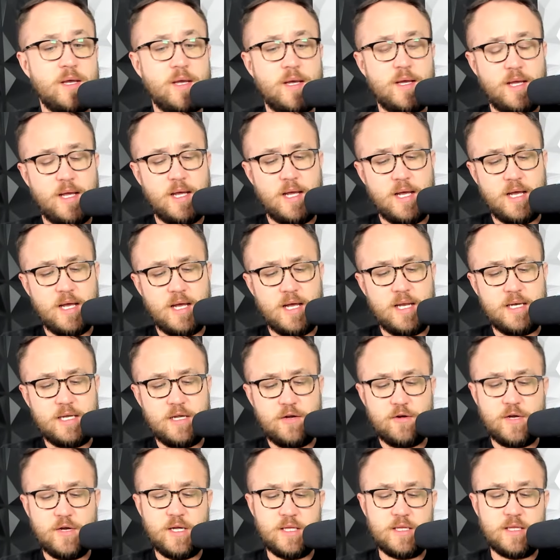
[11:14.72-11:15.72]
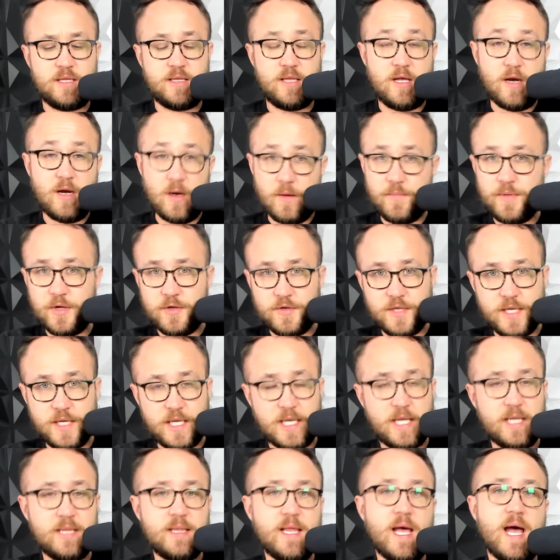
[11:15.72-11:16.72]
And hearing that they're building
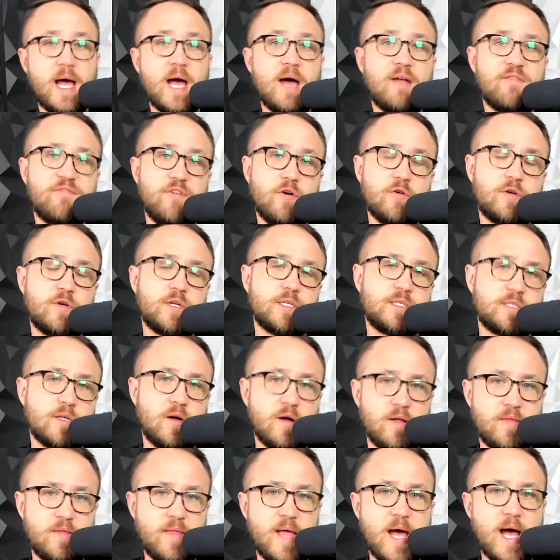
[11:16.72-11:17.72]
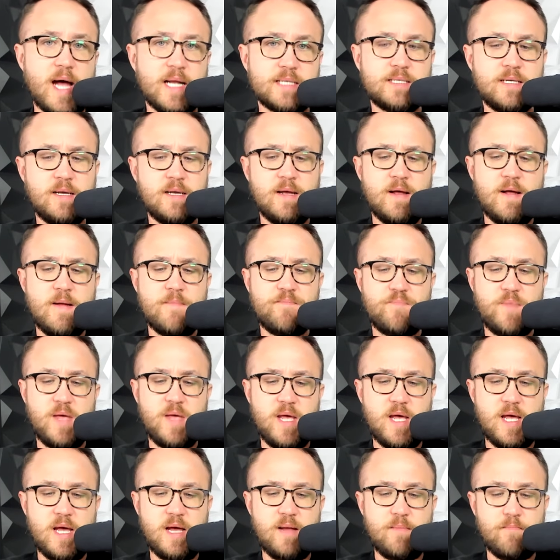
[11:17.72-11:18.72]
in that, focused on that,
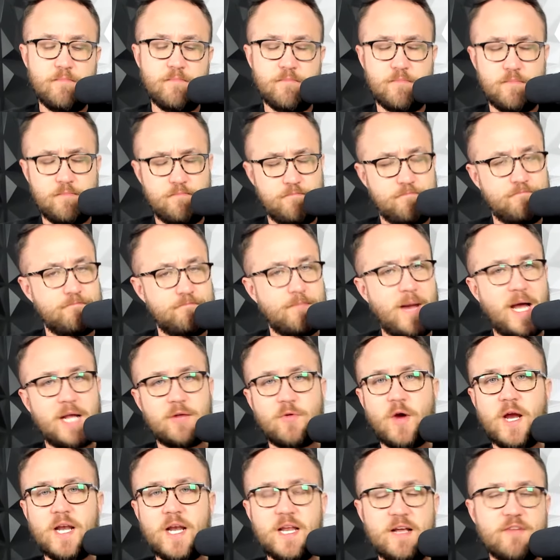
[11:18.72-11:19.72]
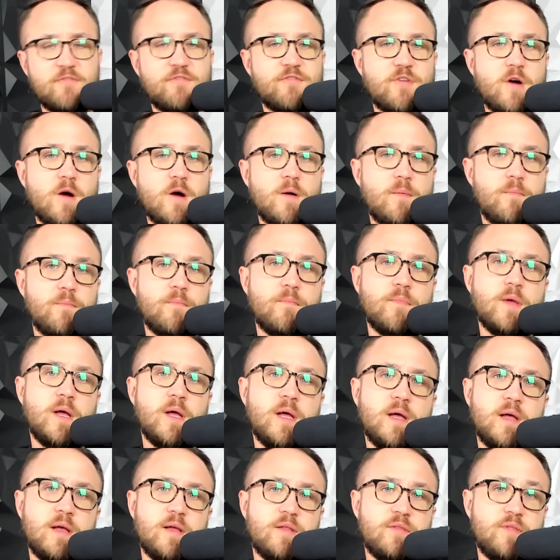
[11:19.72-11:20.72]
and migrating from
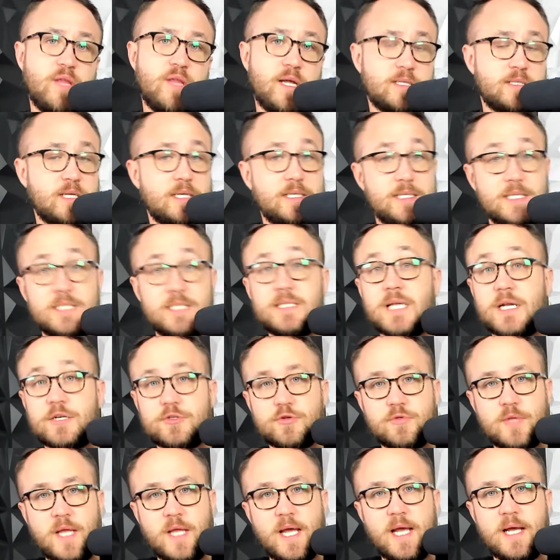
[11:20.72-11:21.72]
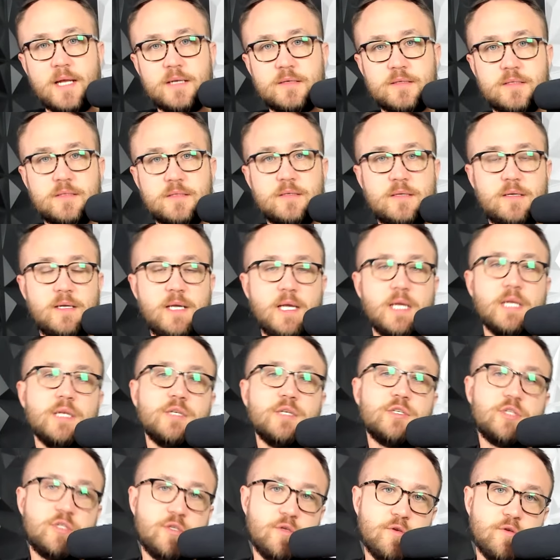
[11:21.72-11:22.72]
things like Decentraland
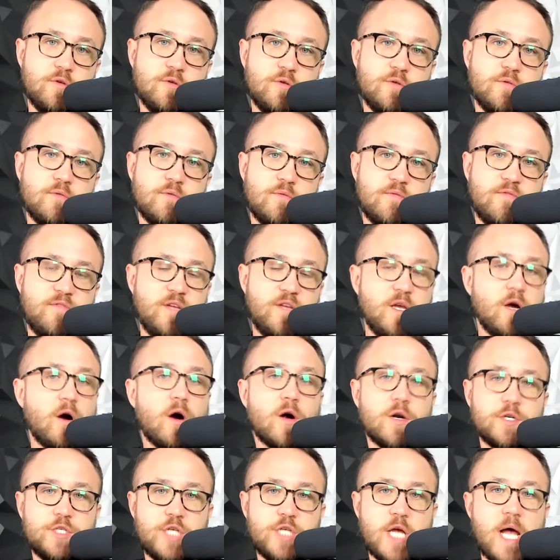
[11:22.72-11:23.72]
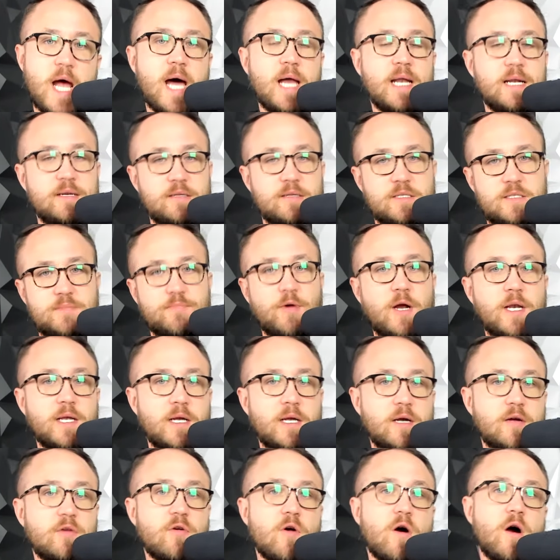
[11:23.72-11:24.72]
into VRChat and spreading
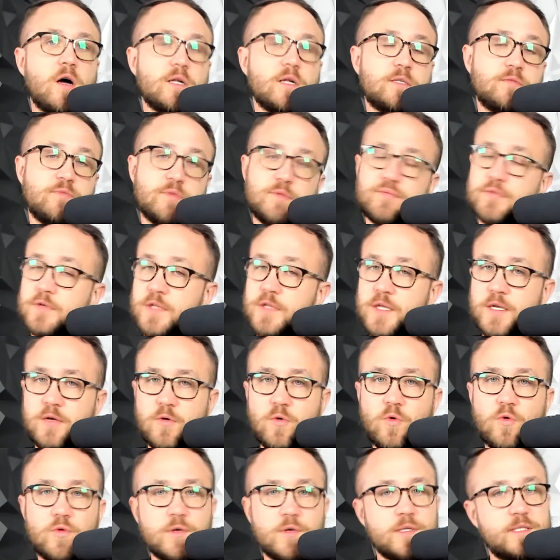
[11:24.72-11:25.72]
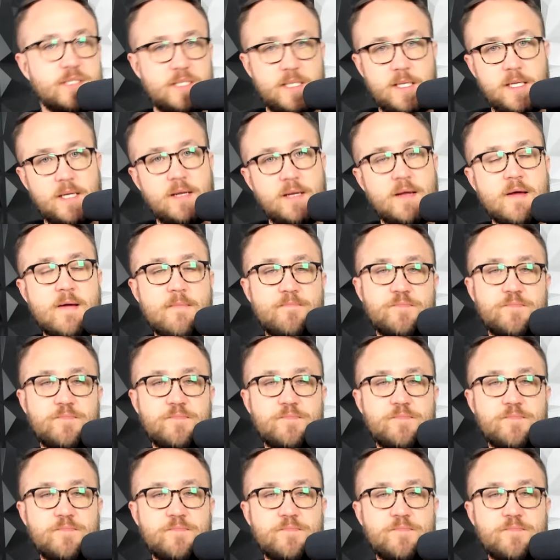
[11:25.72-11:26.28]
across was really cool to see.